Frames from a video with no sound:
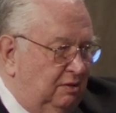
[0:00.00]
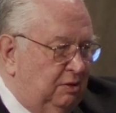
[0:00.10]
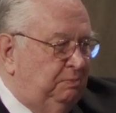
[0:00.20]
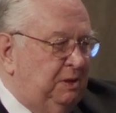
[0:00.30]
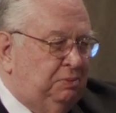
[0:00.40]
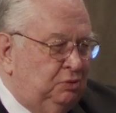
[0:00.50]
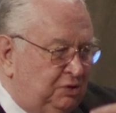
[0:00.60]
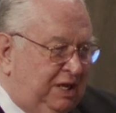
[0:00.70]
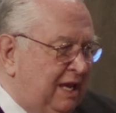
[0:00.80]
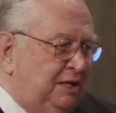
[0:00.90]
the people who
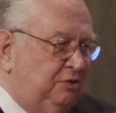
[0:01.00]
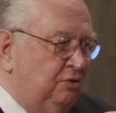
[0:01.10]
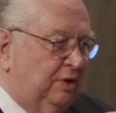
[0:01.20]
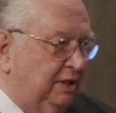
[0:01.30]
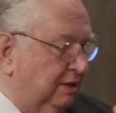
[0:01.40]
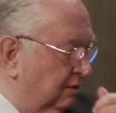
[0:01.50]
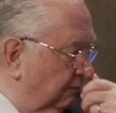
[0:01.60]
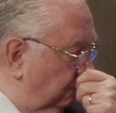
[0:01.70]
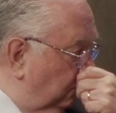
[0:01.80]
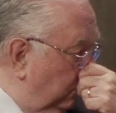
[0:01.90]
can't do
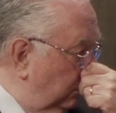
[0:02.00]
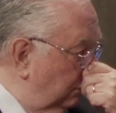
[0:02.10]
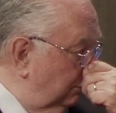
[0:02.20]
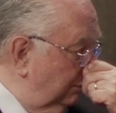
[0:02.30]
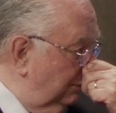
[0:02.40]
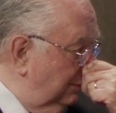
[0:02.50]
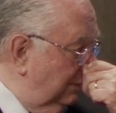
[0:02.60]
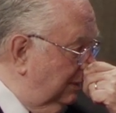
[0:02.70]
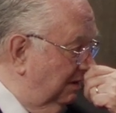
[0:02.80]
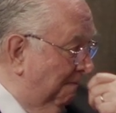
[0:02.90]
anything for
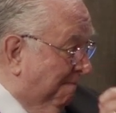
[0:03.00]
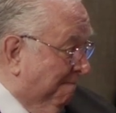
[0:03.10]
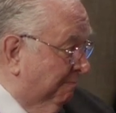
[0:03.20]
you.